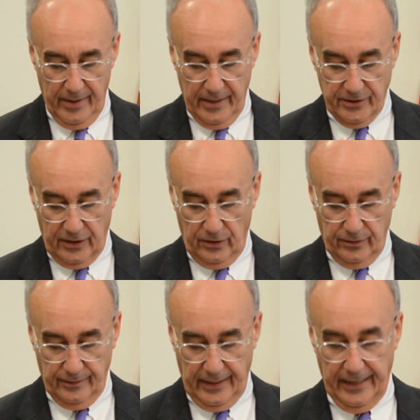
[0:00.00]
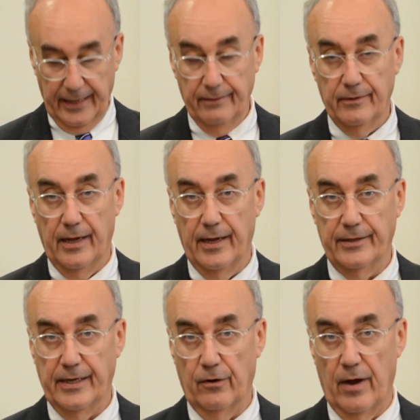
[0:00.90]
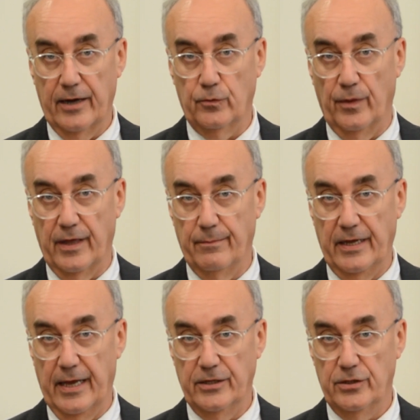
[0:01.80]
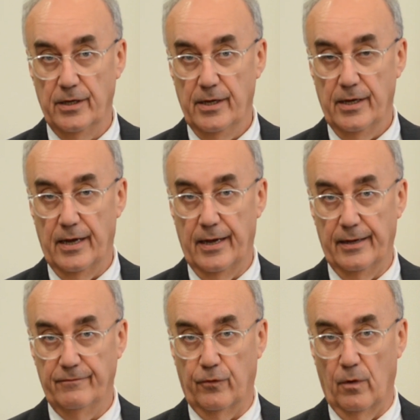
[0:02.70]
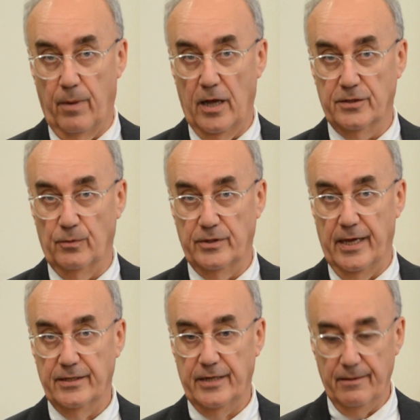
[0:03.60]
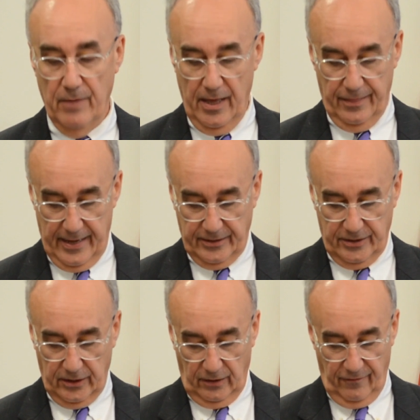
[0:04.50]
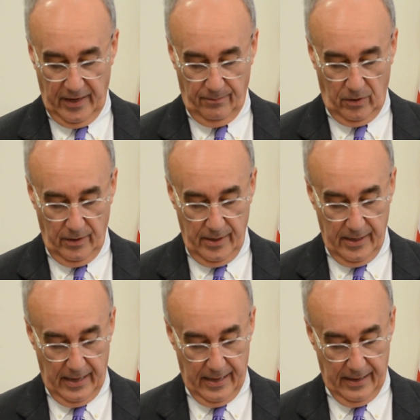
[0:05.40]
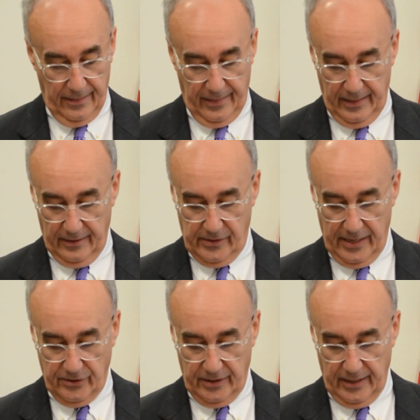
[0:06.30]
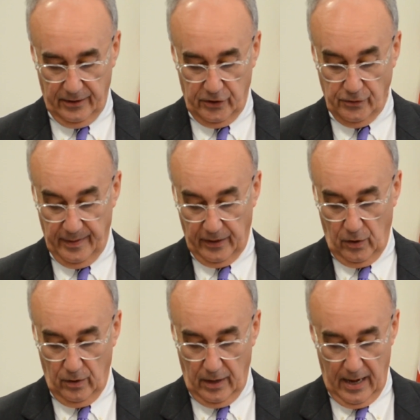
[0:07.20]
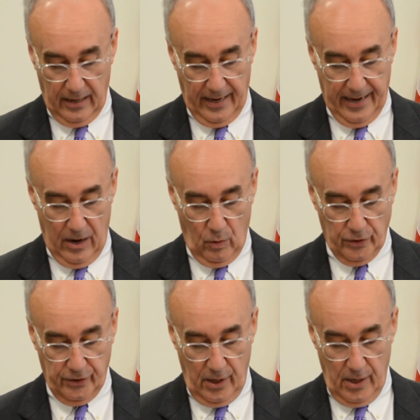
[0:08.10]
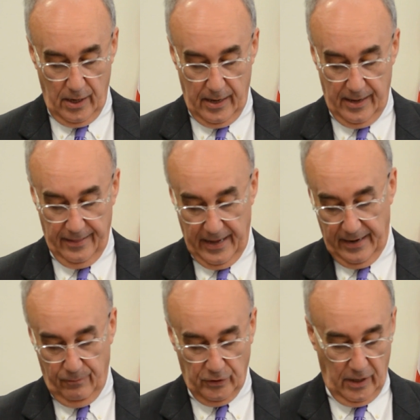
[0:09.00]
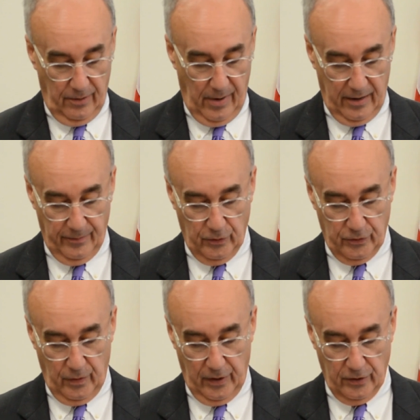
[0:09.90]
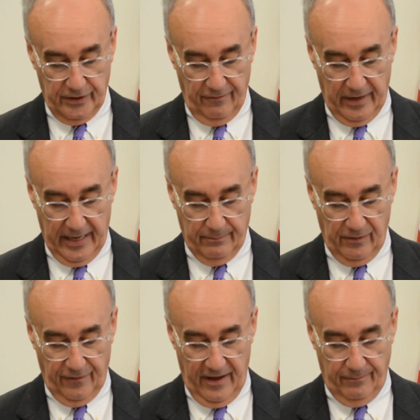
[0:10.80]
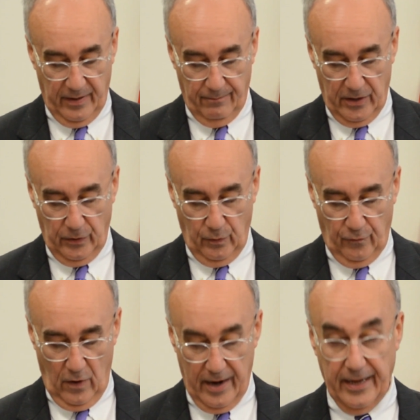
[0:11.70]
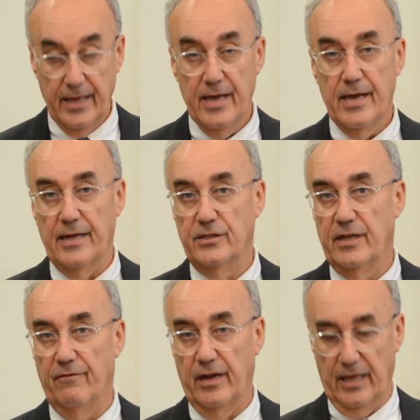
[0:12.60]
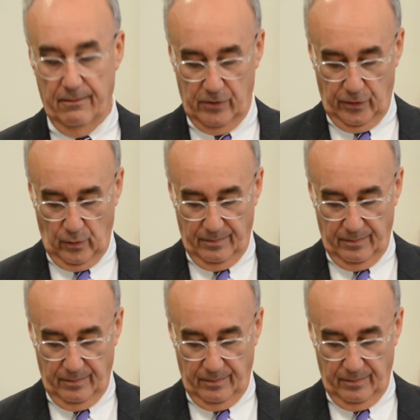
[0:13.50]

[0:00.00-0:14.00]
still needing to interact with the MDH for a possible testing, that's still available. The current hotline hours, and that number's on the bottom of your screen, are 7 a.m. to 5 p.m. Monday through Friday, and 7 a.m. to 3